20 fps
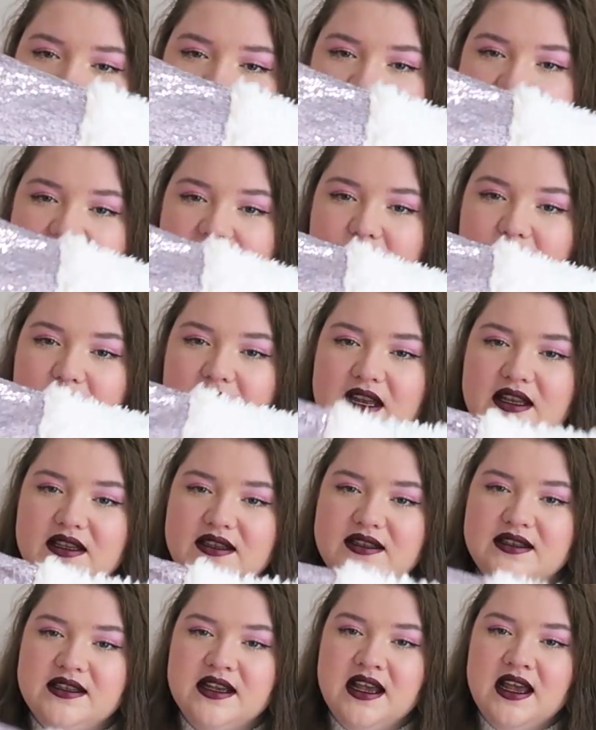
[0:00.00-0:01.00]

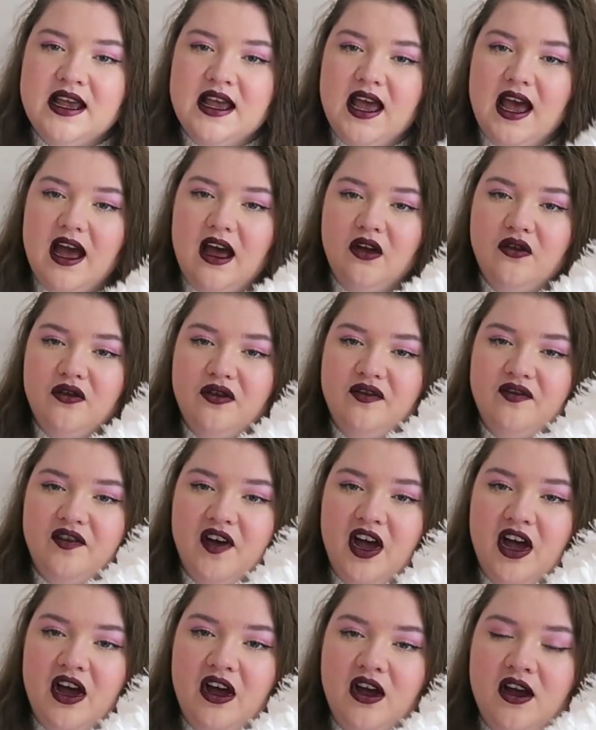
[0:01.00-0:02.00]
sequins and
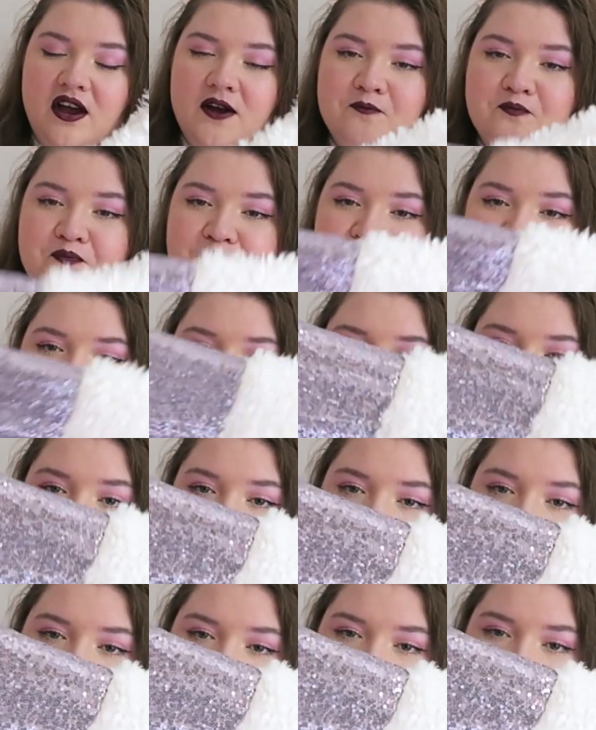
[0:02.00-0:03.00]
fur
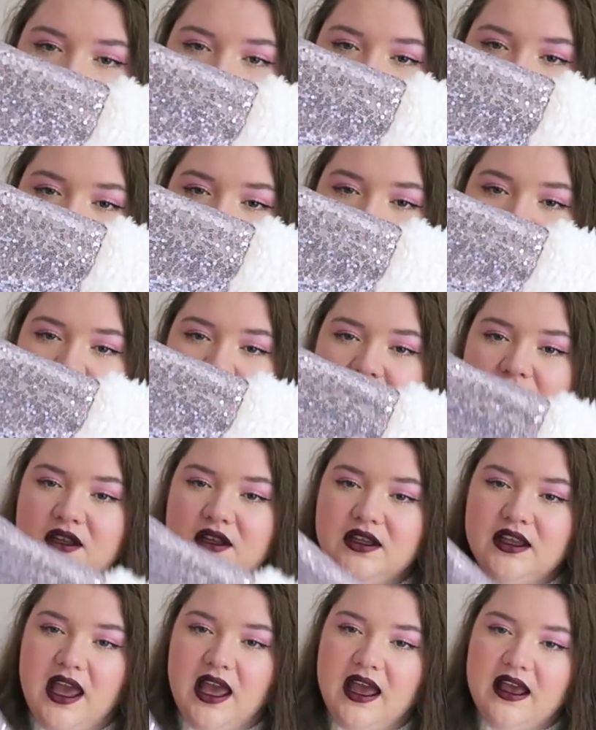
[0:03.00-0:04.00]
how
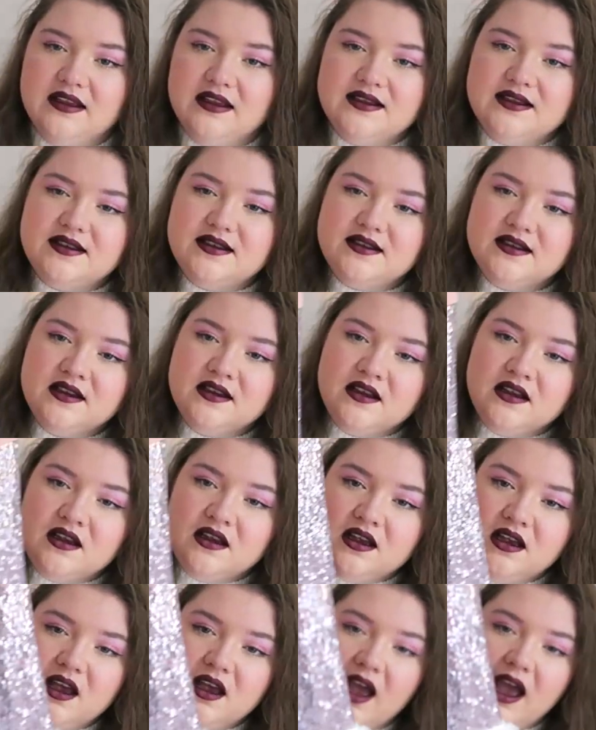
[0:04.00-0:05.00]
yes
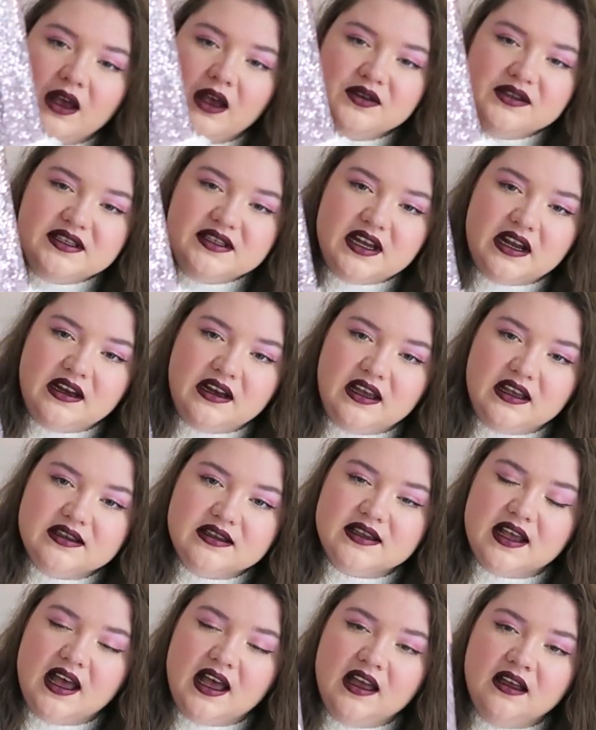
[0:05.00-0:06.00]
how stunning
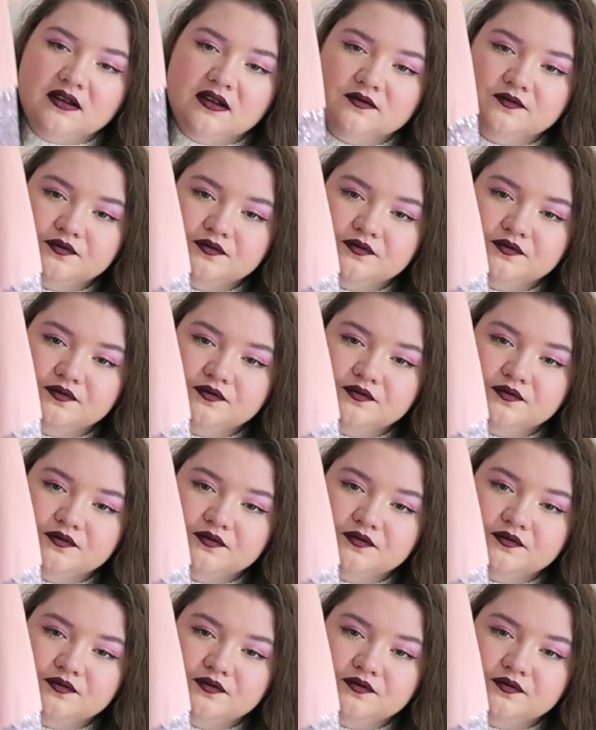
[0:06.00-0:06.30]
is that